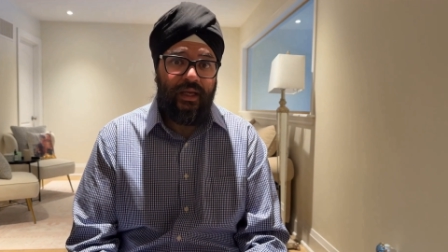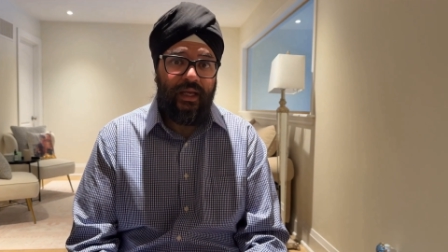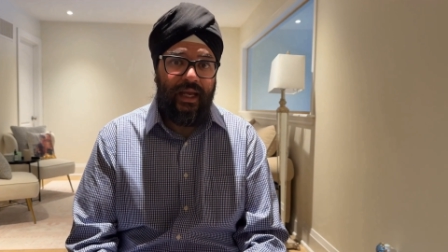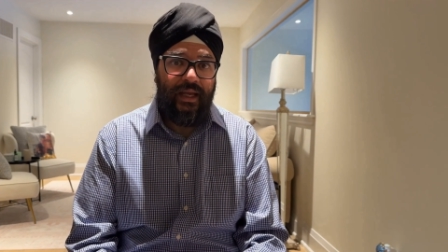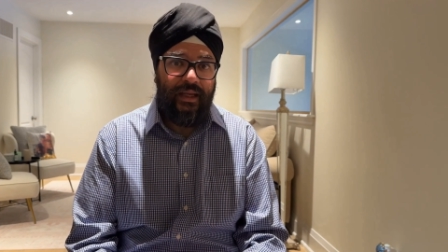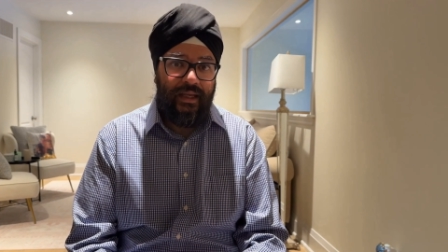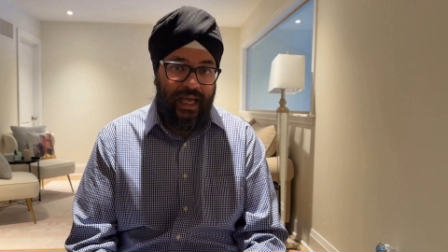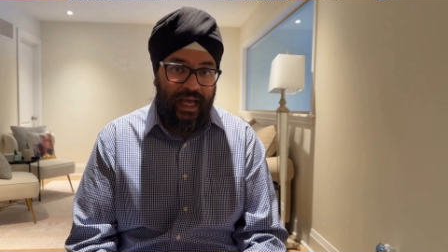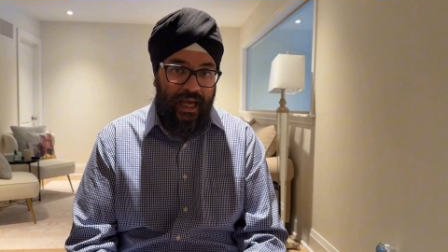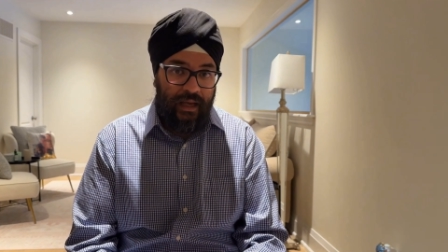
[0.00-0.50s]

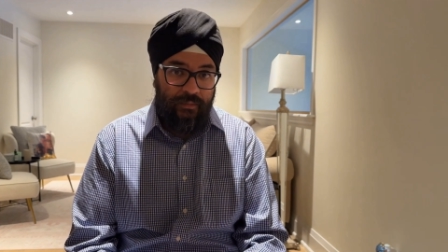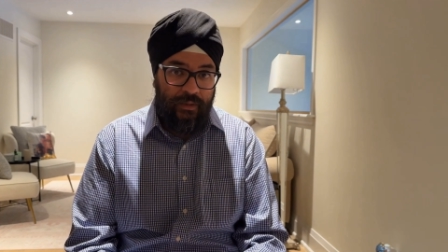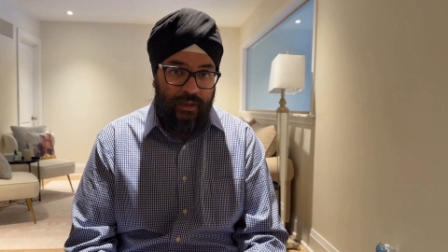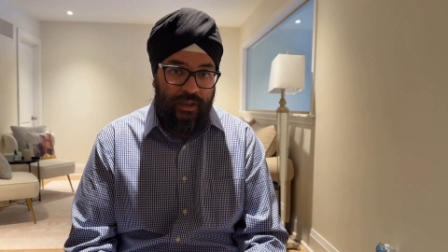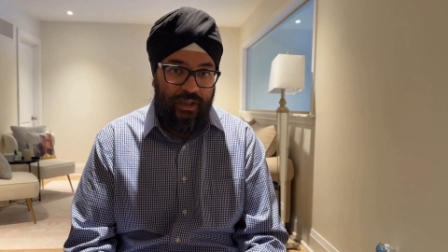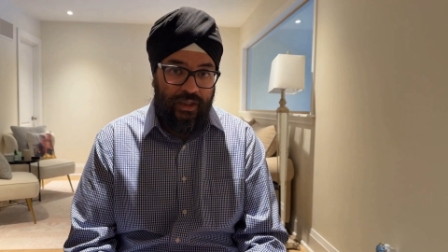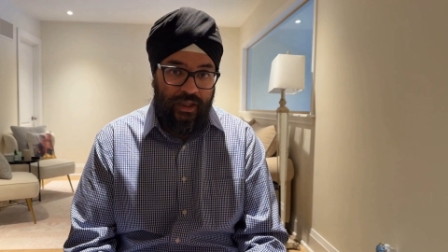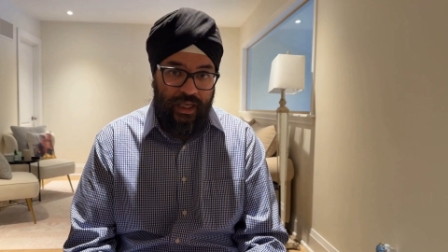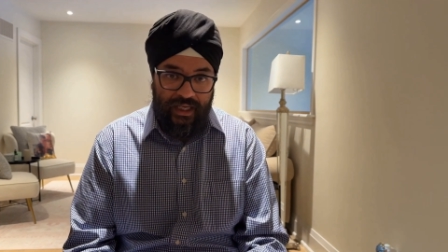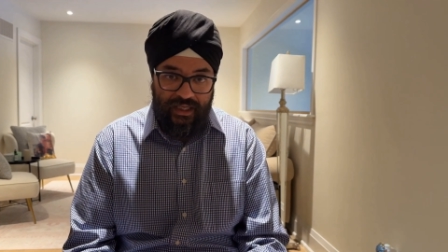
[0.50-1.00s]
and the
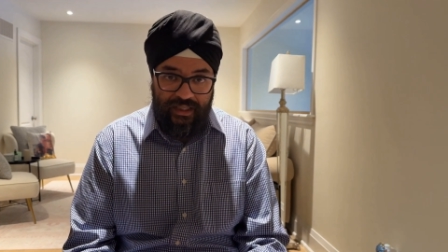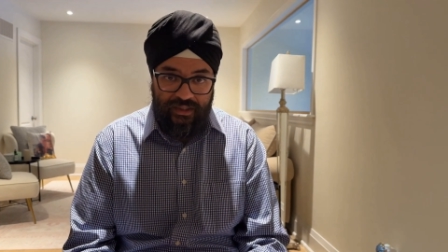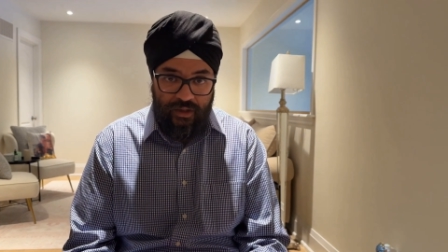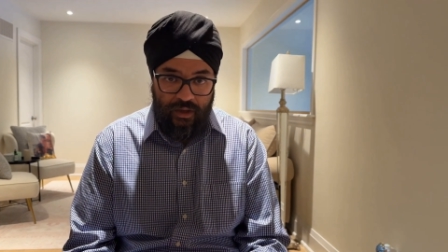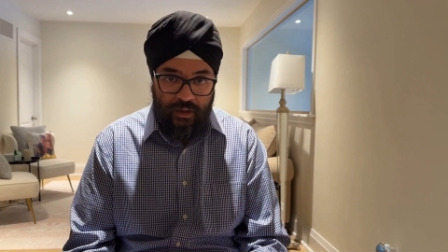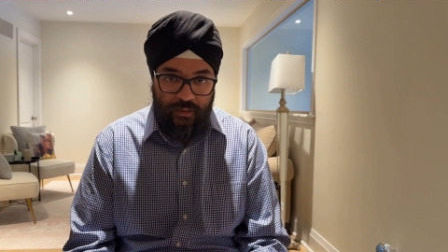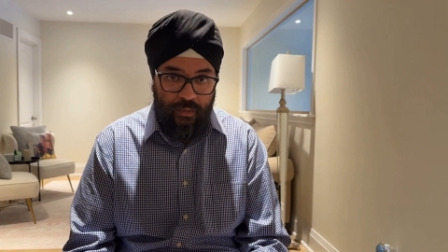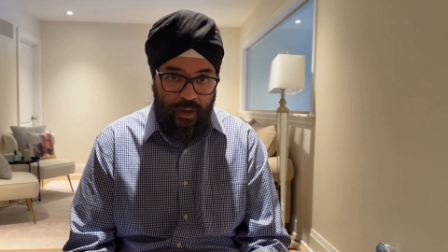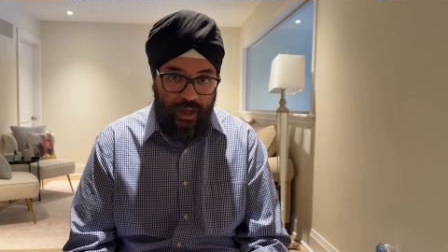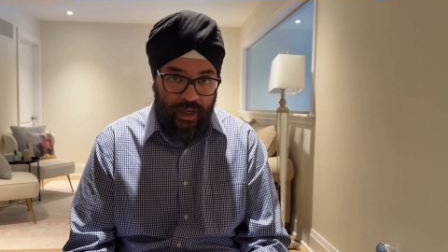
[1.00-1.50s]
average days
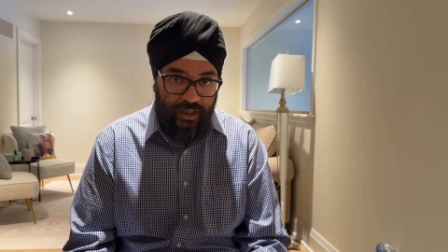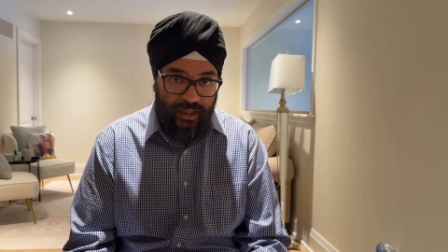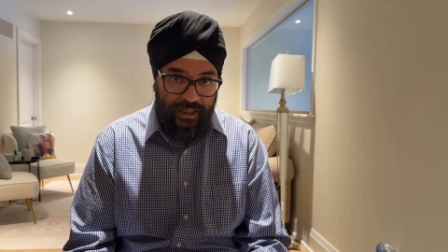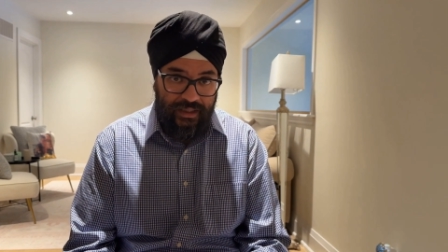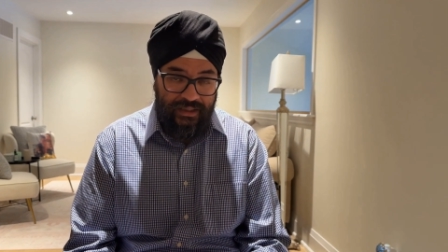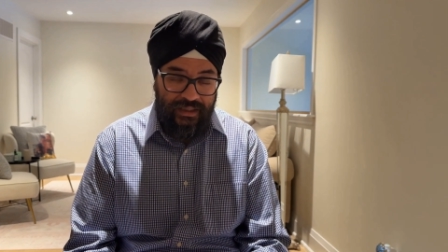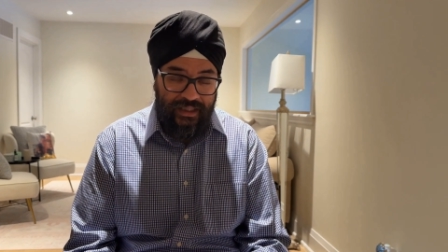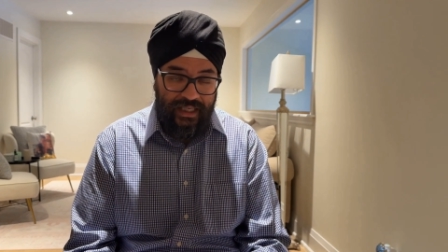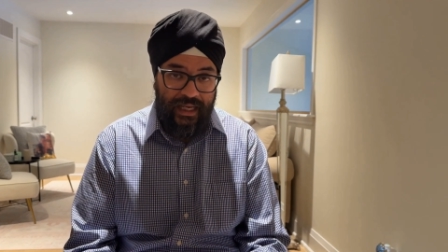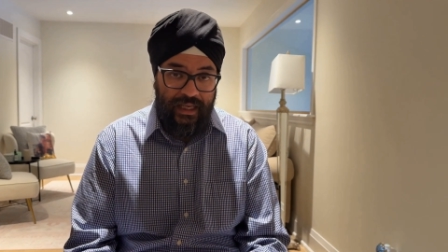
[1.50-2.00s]
on market
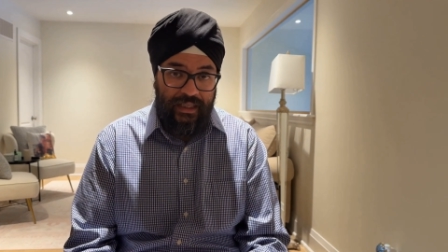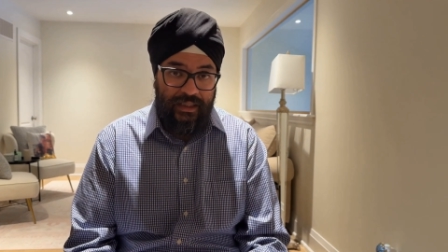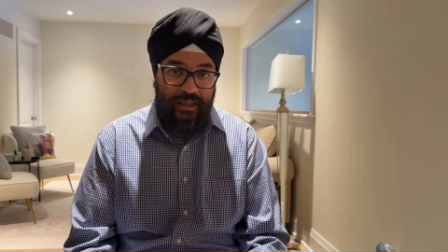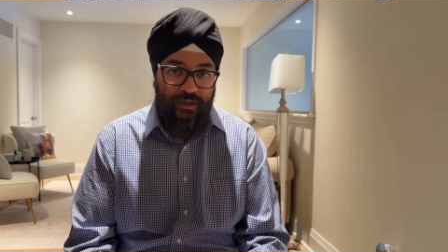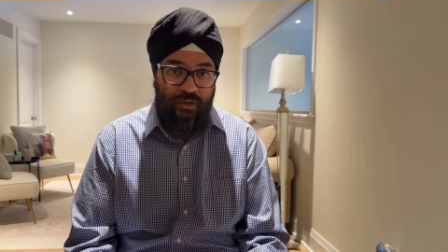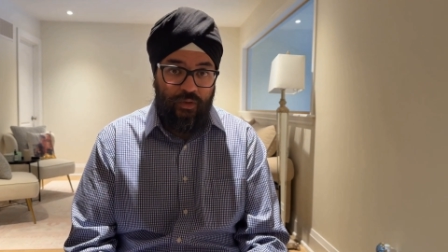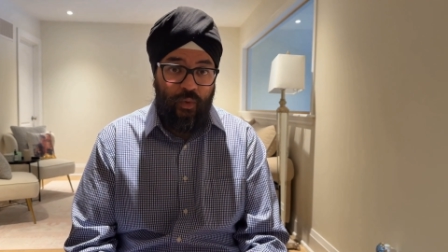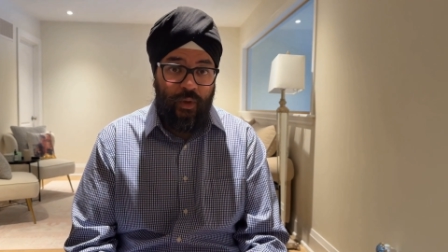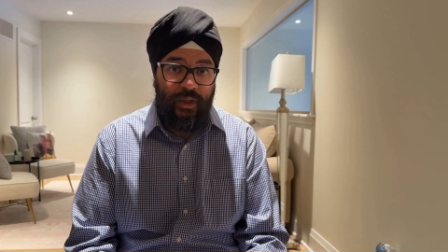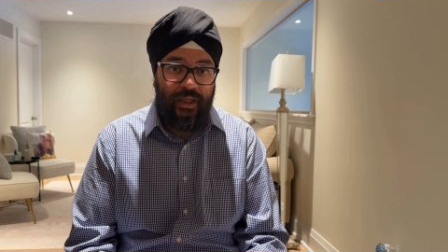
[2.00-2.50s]
stands
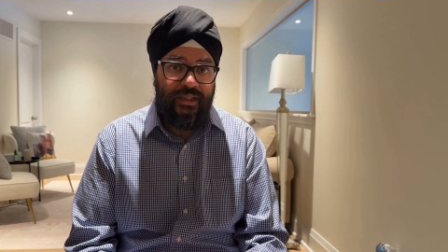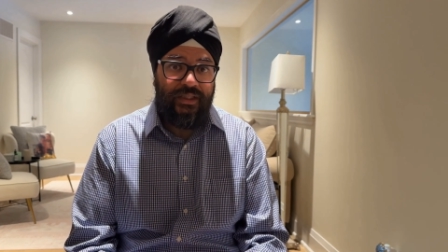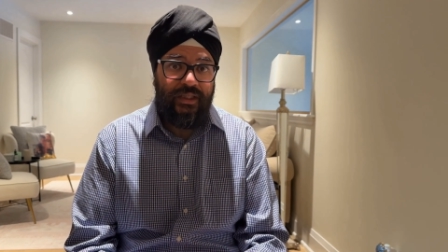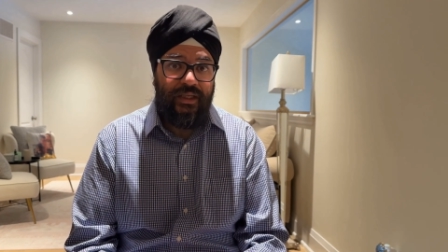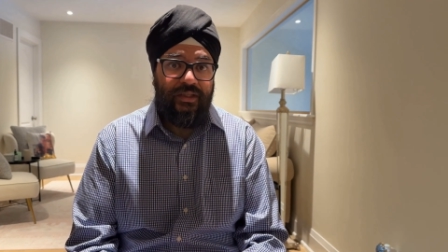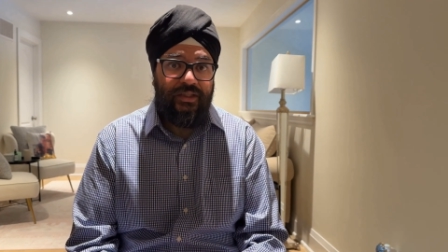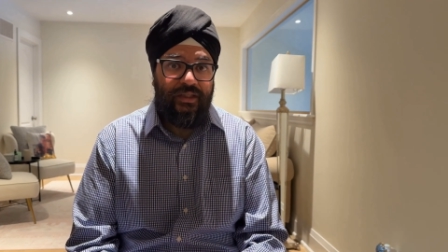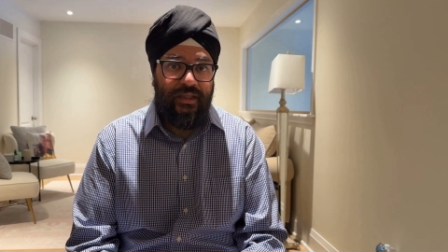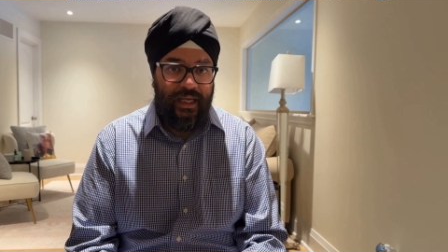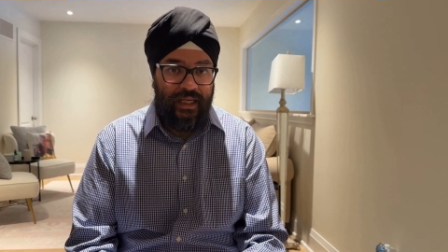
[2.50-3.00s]
at
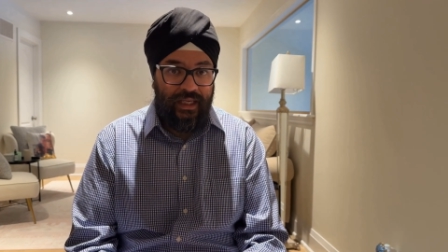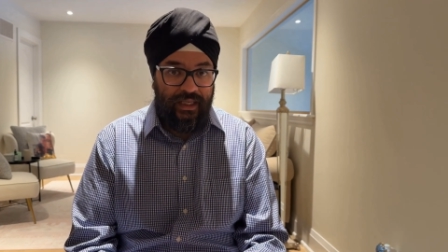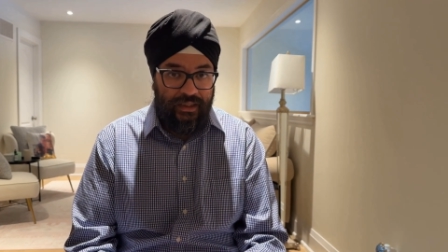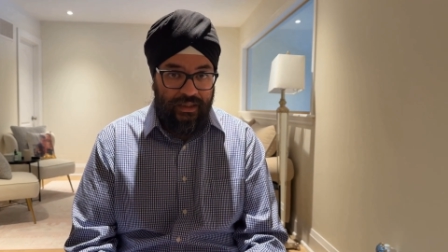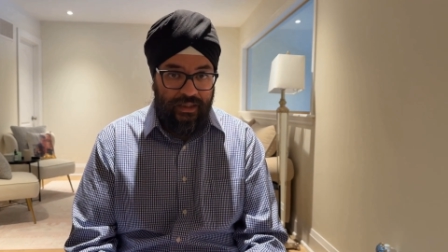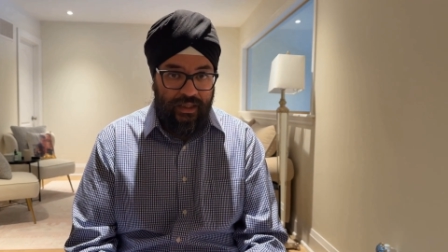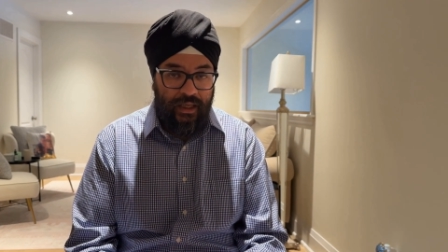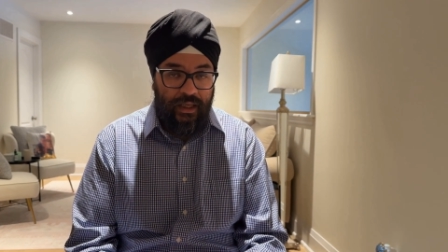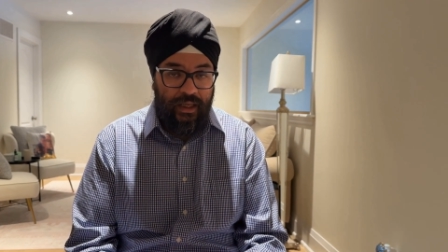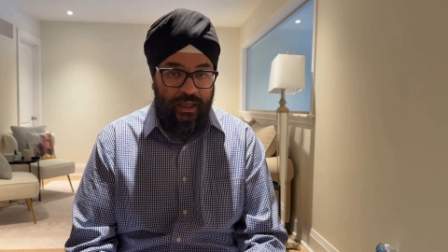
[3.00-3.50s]
26 days,